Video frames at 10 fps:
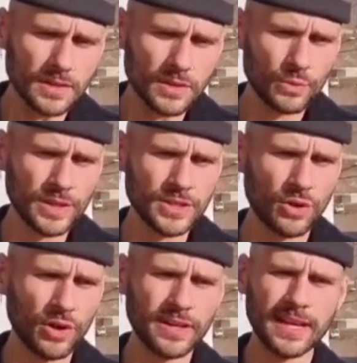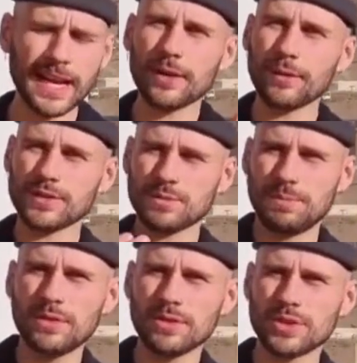we joined a kind of
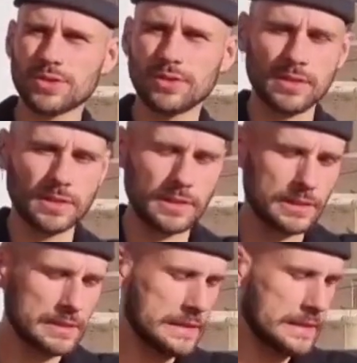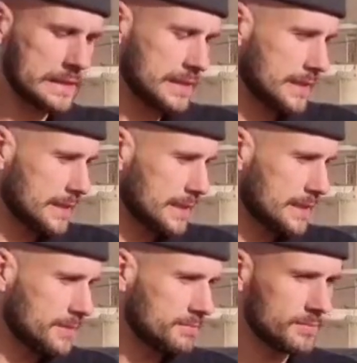spiritual
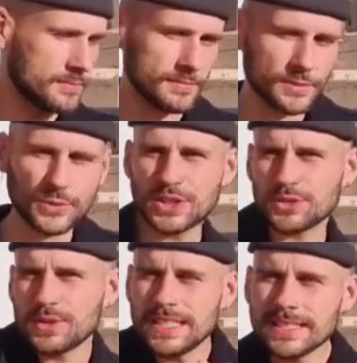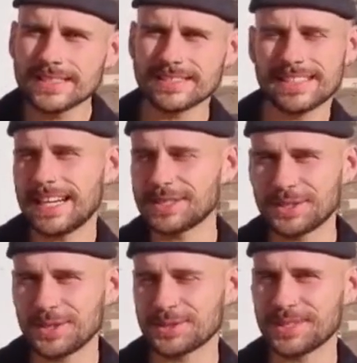retreat, I don't
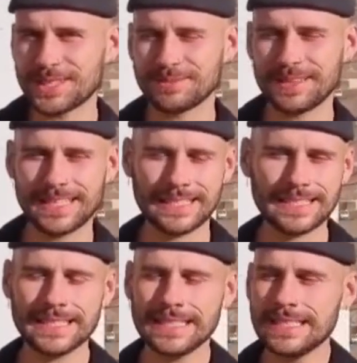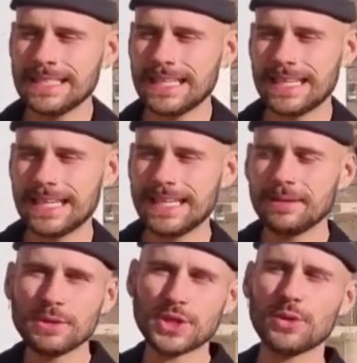know how to explain it,
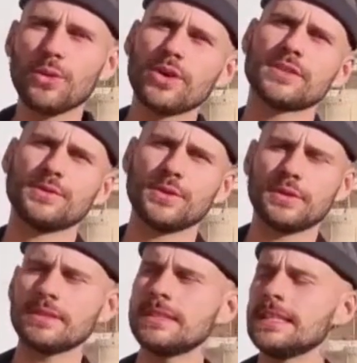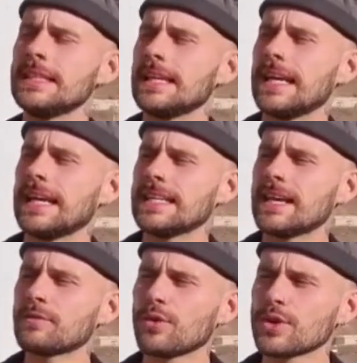in Bishay Waterfall. And
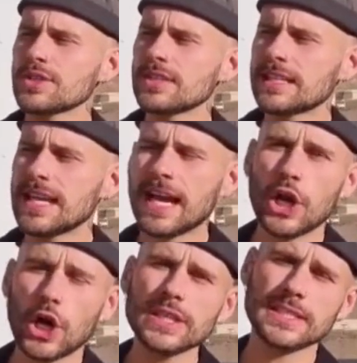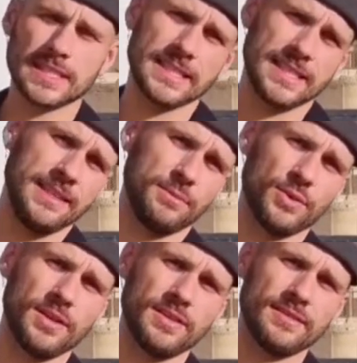unfortunately I lost
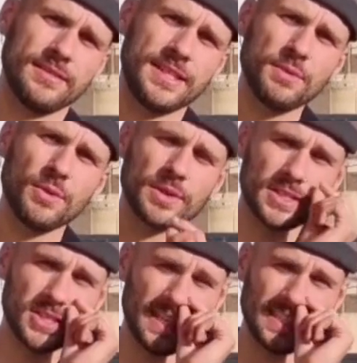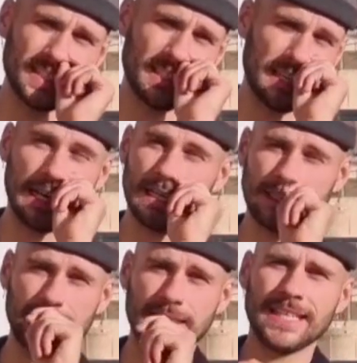Timo. Timo was just
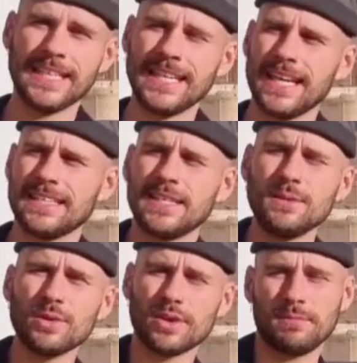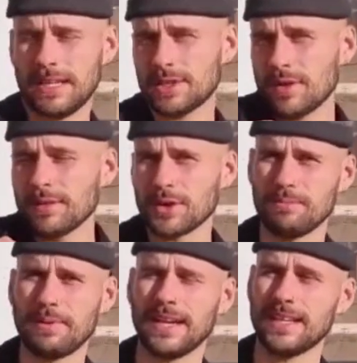gone. And Timo, my travel
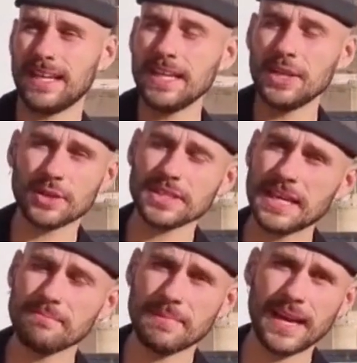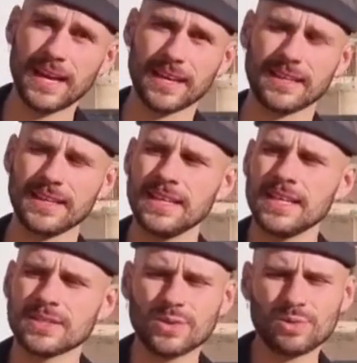companion, and he not came back.
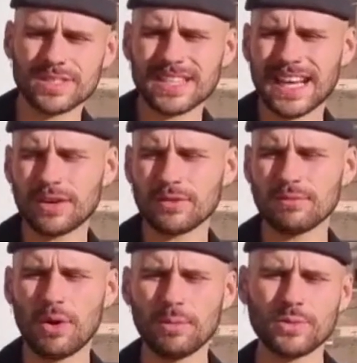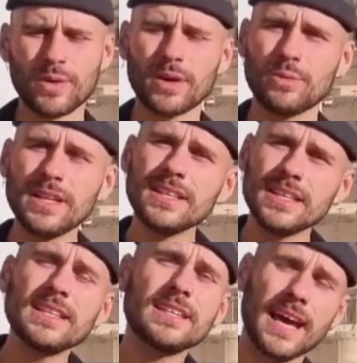So it was a kind of moment where I really
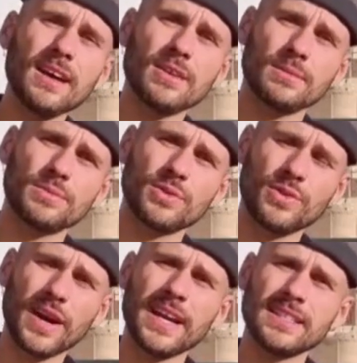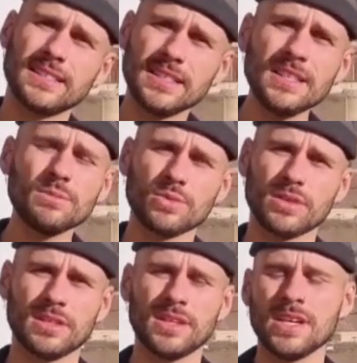needed help to find
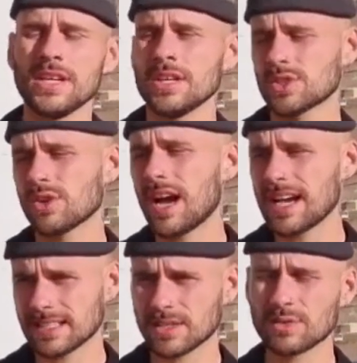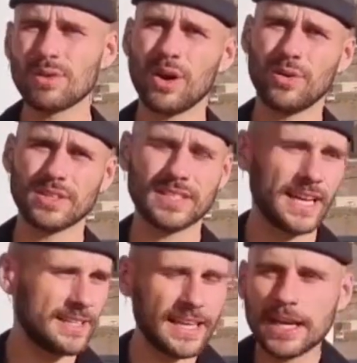Timo. So I asked around,
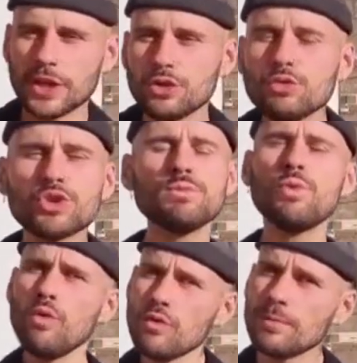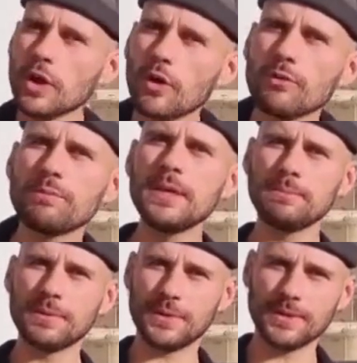and then a huge movement of
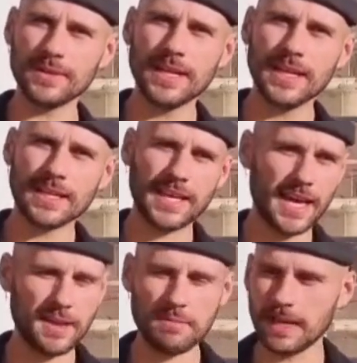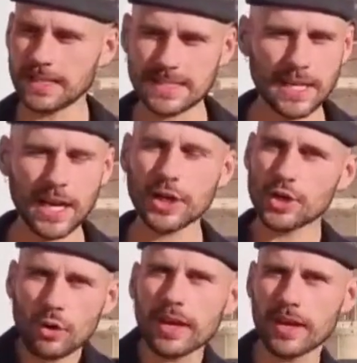people came and started
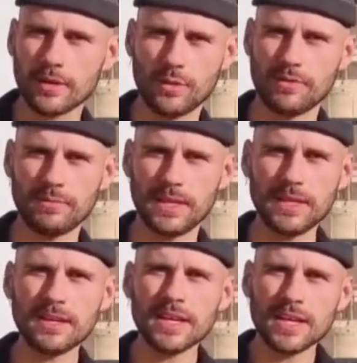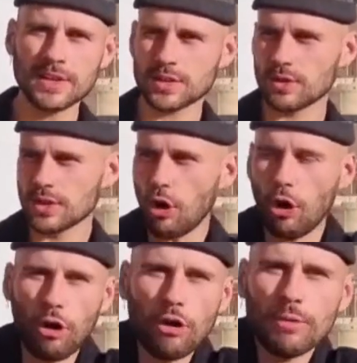looking with me. So the
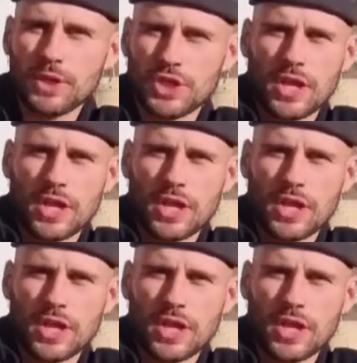whole Bishay